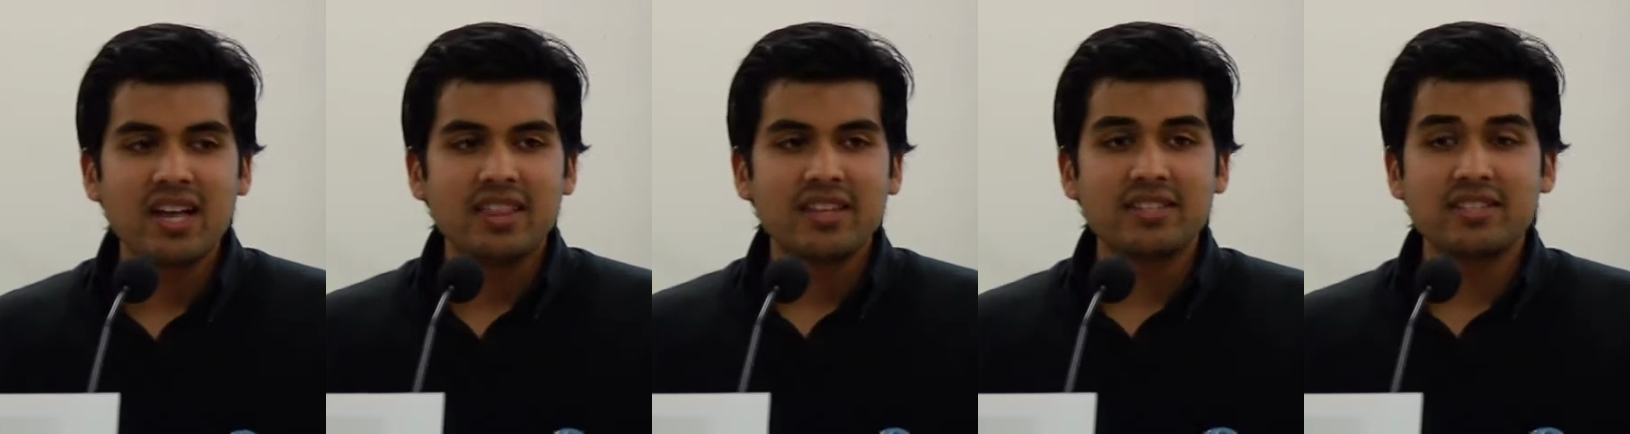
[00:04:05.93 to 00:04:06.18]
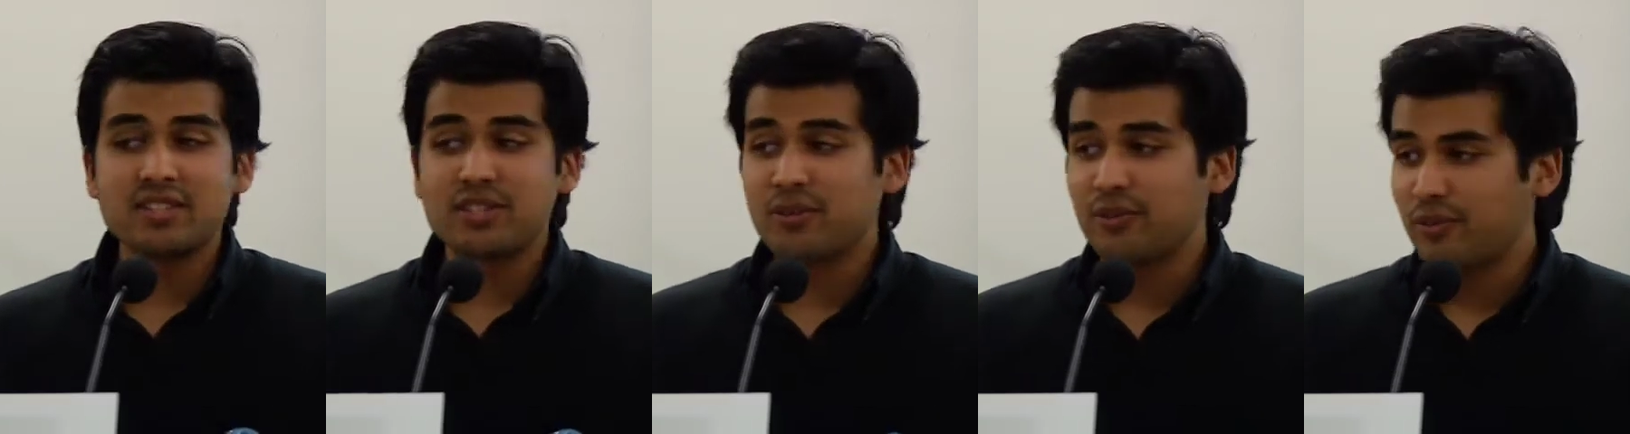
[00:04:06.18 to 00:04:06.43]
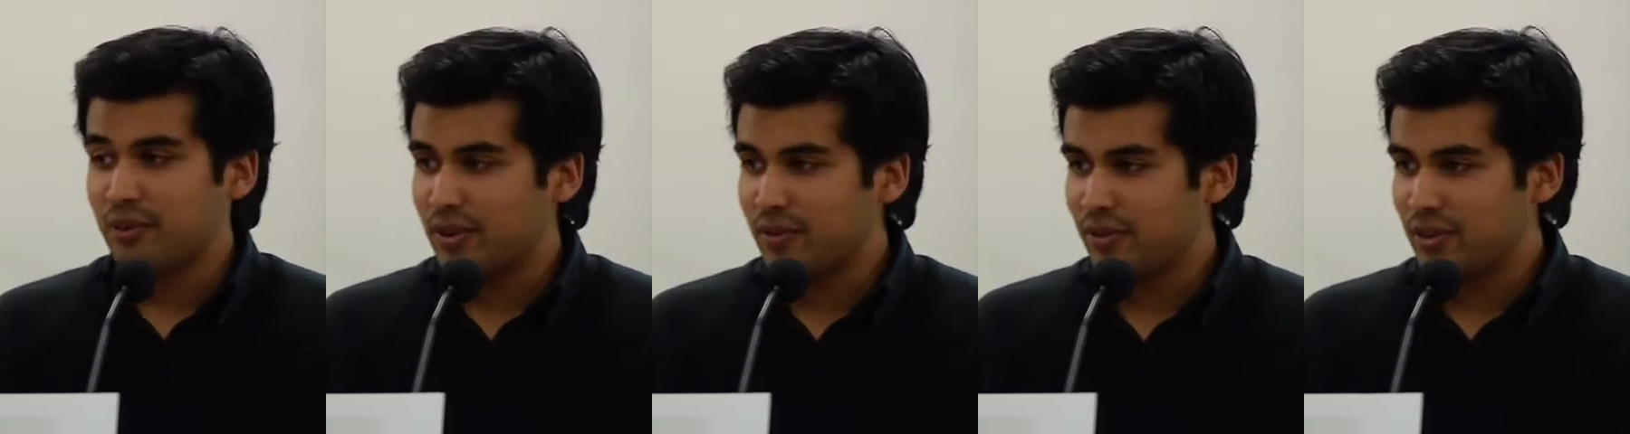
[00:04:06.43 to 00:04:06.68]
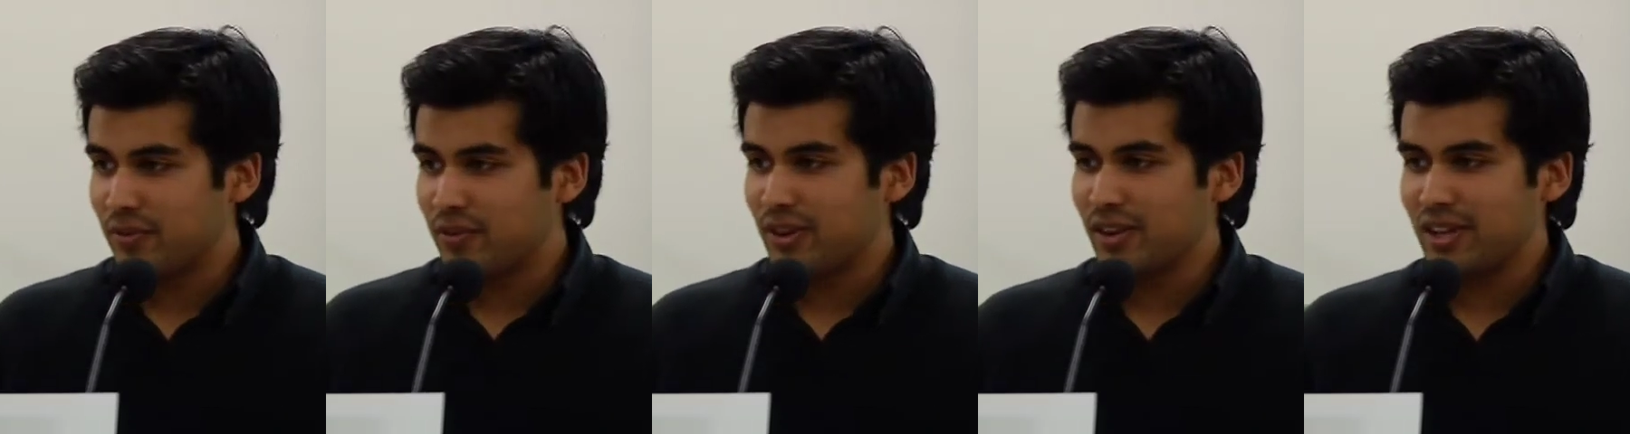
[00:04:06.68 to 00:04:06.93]
This is the
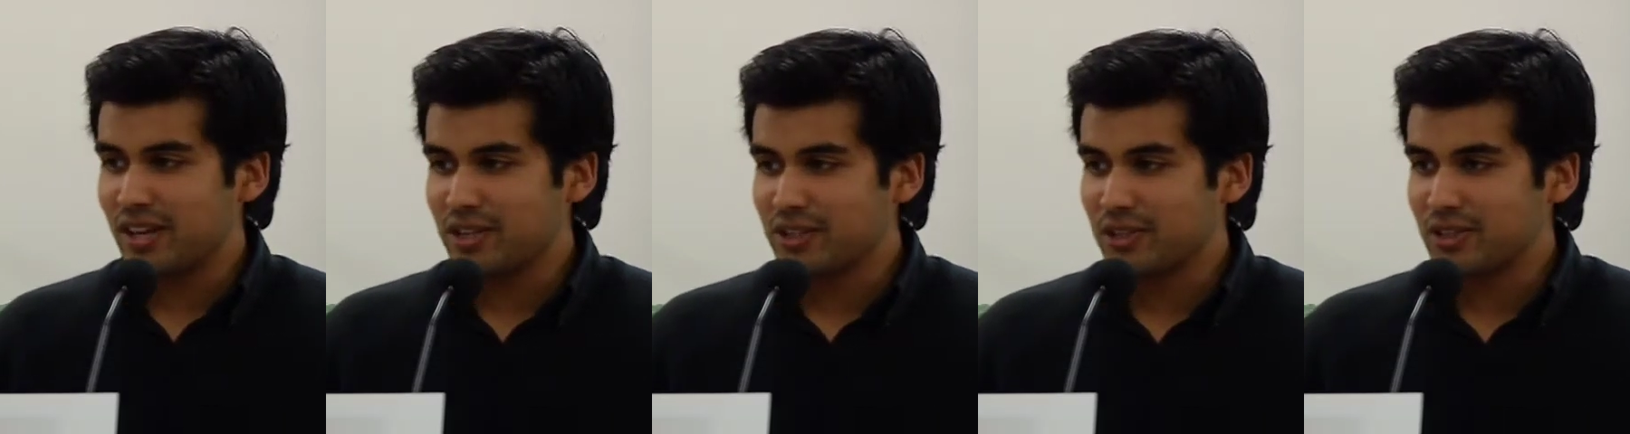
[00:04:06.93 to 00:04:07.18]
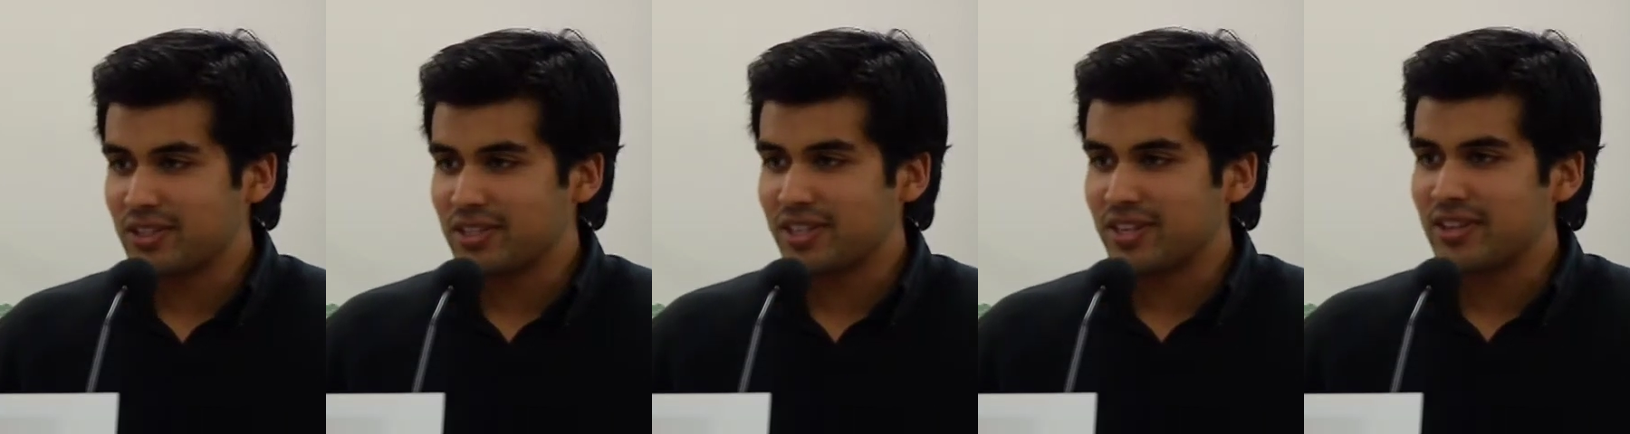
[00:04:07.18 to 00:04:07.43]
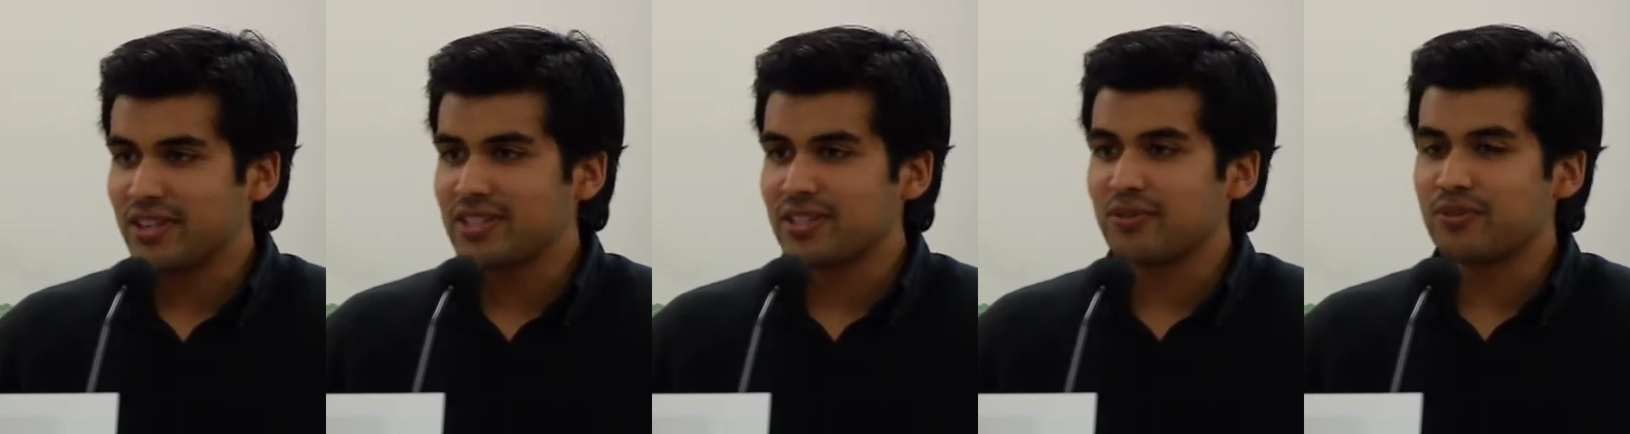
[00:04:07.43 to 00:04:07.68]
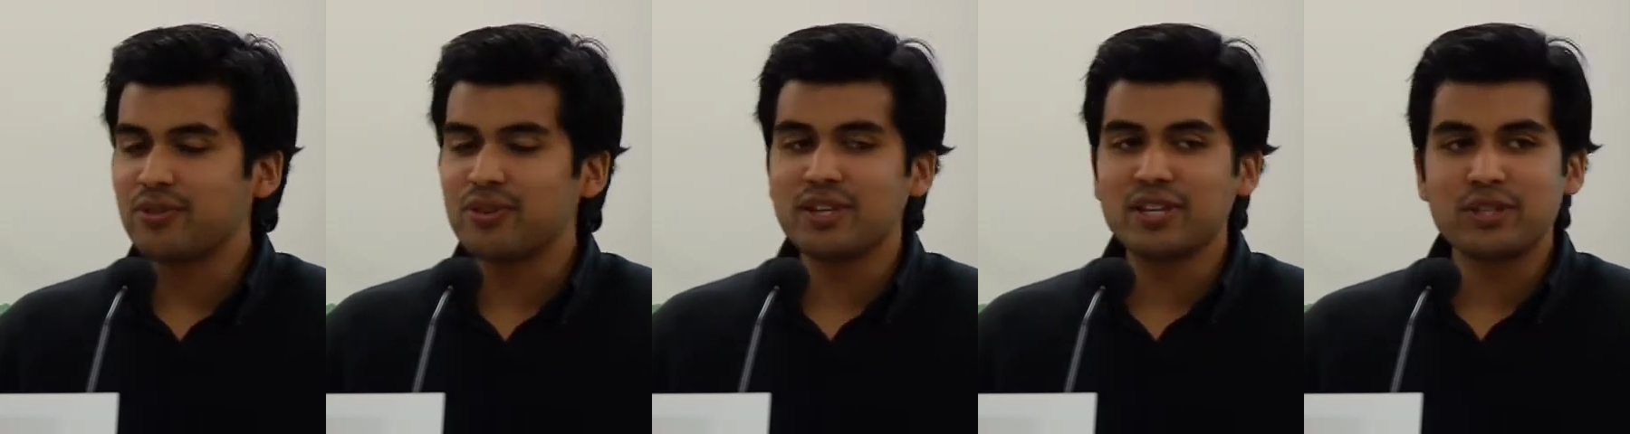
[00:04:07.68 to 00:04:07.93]
fifth of our lecture series,
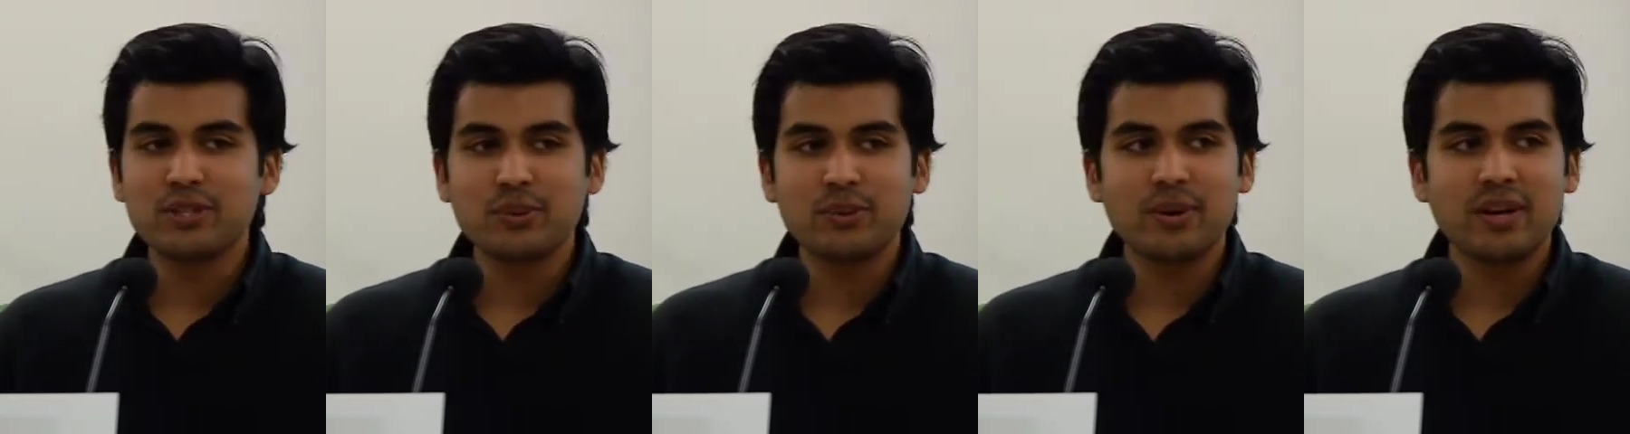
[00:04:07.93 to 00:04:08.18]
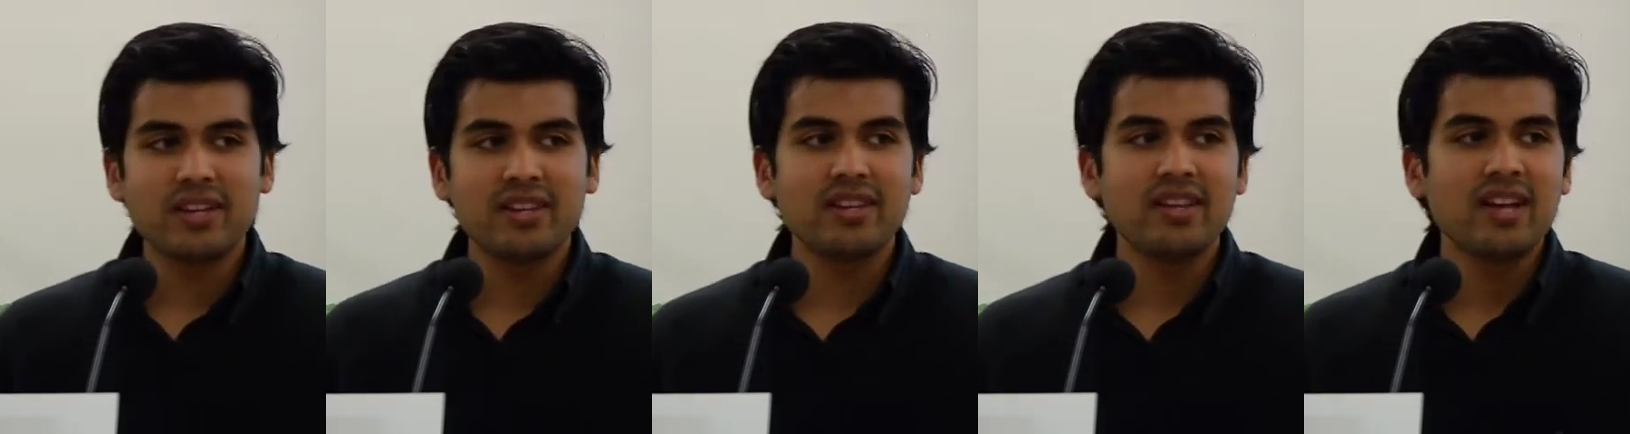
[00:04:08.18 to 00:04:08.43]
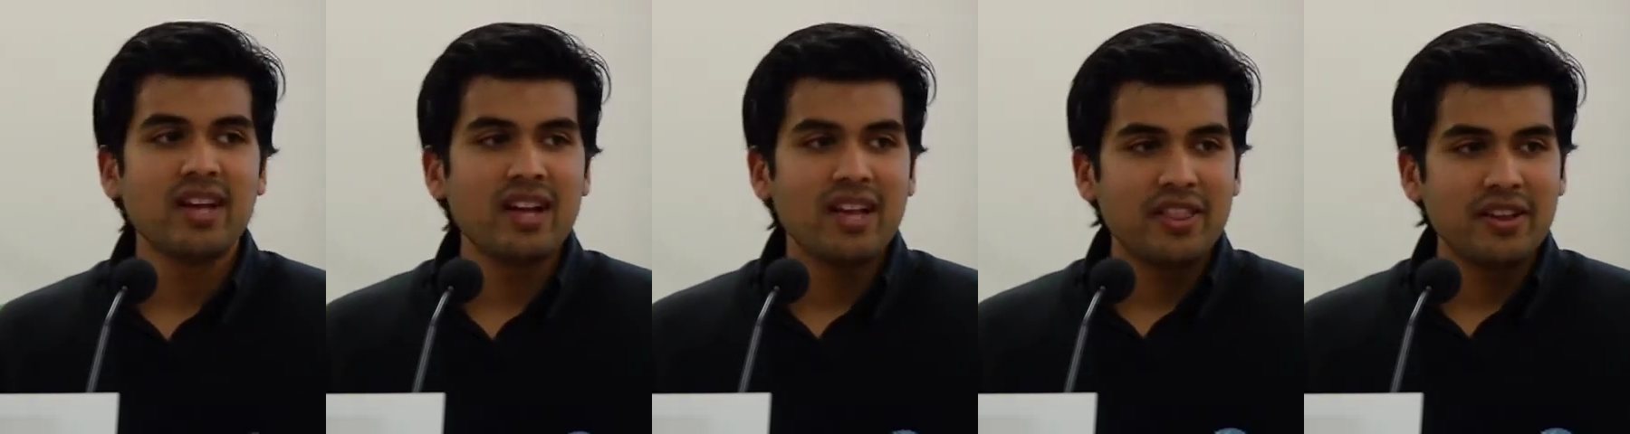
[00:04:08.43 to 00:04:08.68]
and for each one,